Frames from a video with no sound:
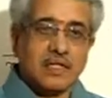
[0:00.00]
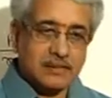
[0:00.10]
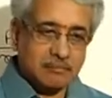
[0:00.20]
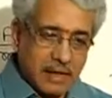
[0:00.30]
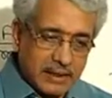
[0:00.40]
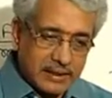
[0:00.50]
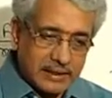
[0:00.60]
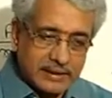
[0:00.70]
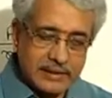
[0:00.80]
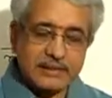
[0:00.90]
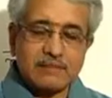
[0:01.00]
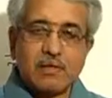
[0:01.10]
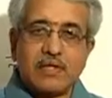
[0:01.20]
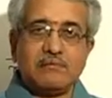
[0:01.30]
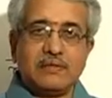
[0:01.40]
The matter contained in the
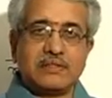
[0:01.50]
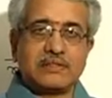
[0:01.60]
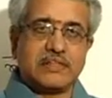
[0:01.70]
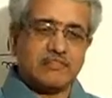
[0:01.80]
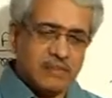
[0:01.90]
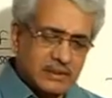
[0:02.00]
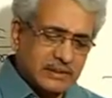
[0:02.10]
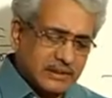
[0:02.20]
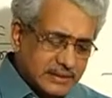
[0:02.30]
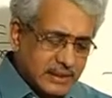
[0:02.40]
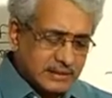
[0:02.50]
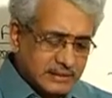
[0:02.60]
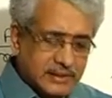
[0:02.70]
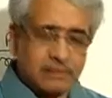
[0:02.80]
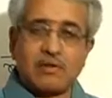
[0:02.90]
body means everything that is there
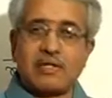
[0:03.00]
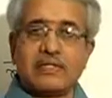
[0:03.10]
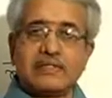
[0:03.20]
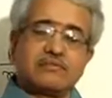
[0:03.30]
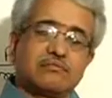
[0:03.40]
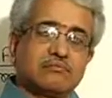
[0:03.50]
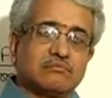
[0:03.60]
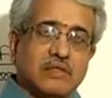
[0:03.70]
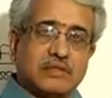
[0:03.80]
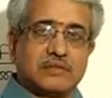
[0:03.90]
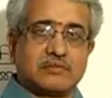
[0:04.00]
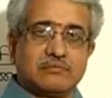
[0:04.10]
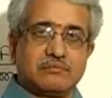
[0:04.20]
inside the body is mass.